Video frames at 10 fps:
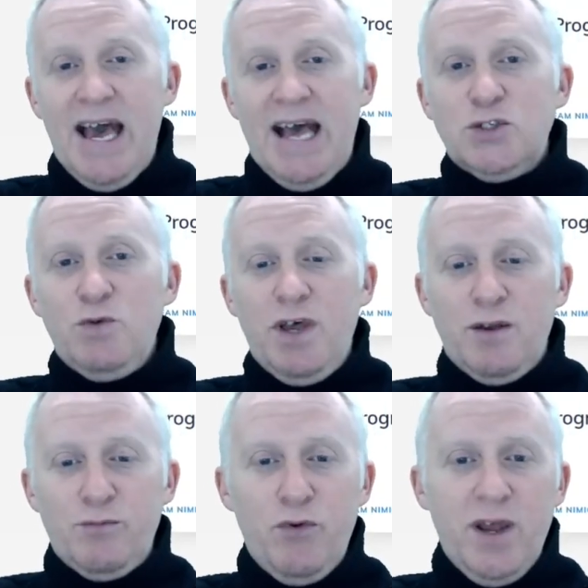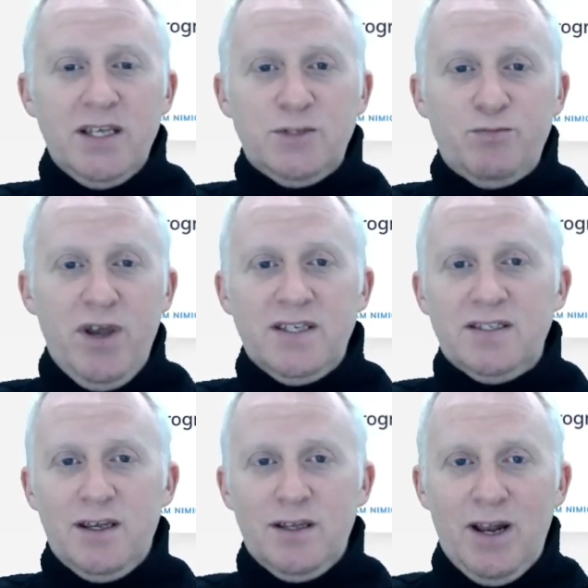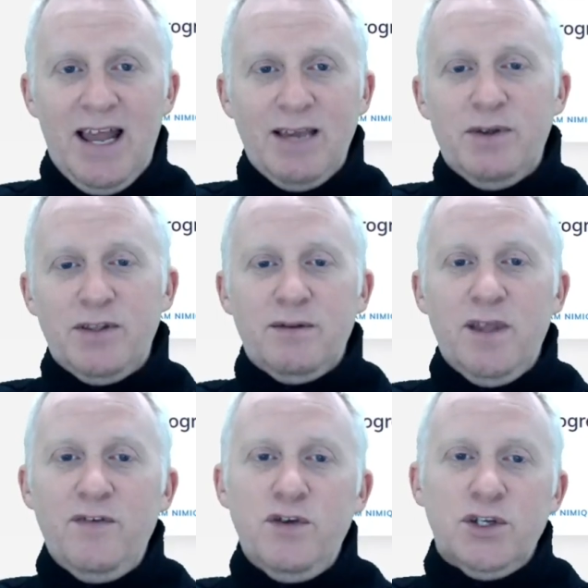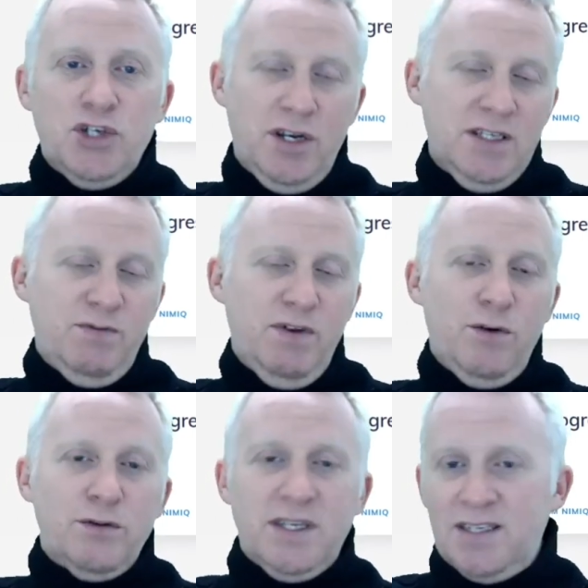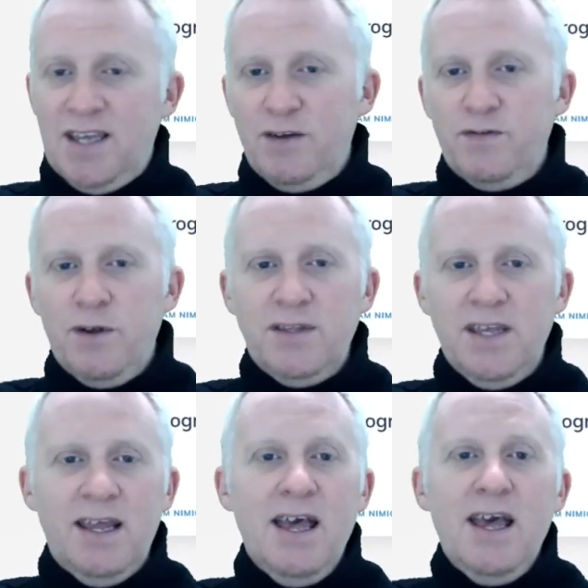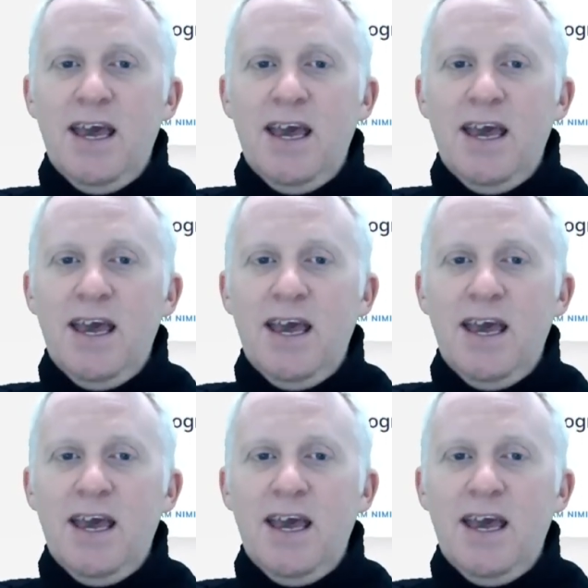As well, press press the like button if you enjoy this video, this kind of content,